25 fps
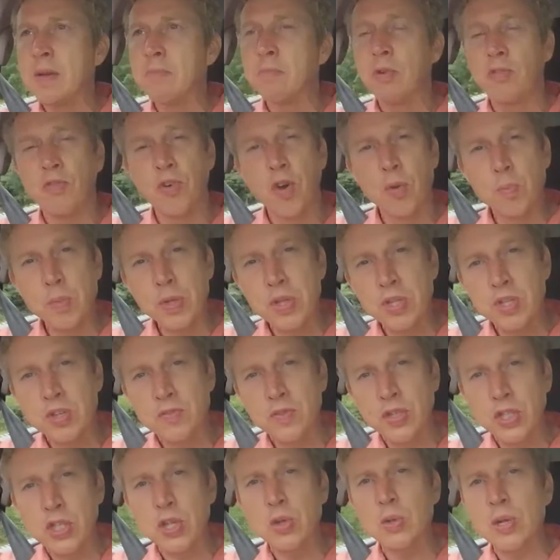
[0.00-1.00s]
performance
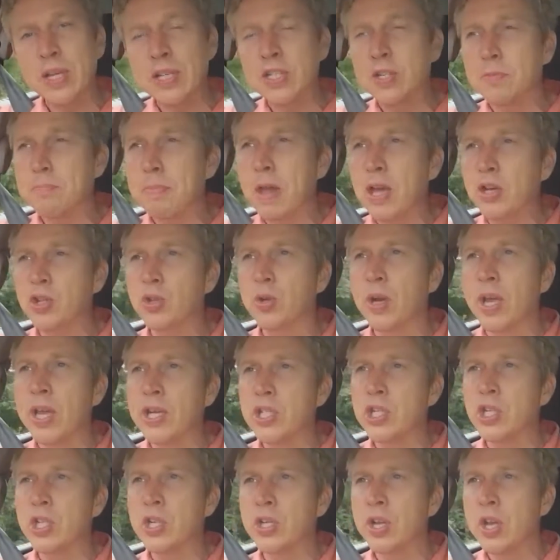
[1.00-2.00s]
of a 2-litre petrol
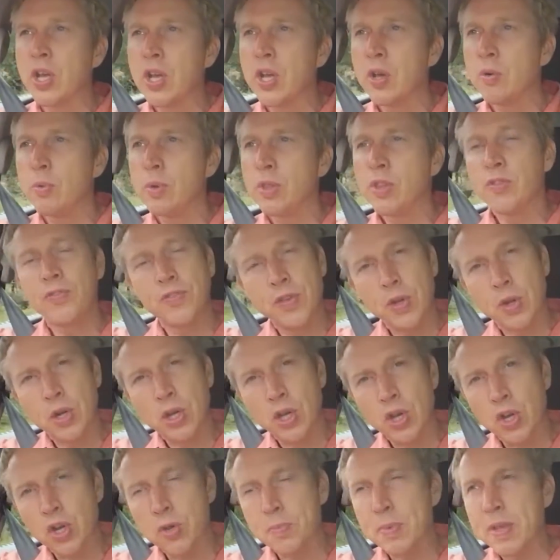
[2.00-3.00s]
engine with the fuel
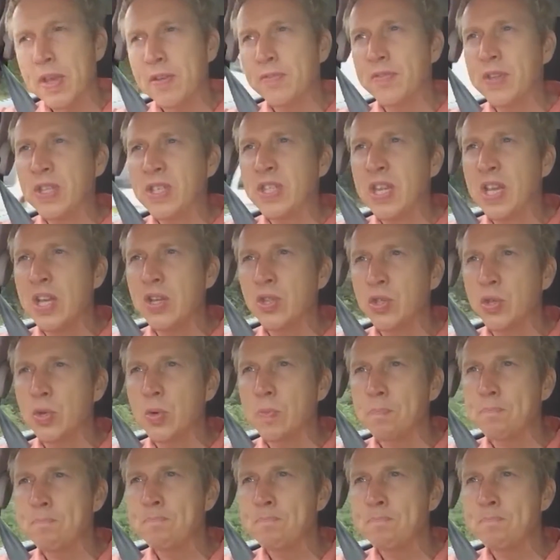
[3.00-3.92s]
economy of a diesel.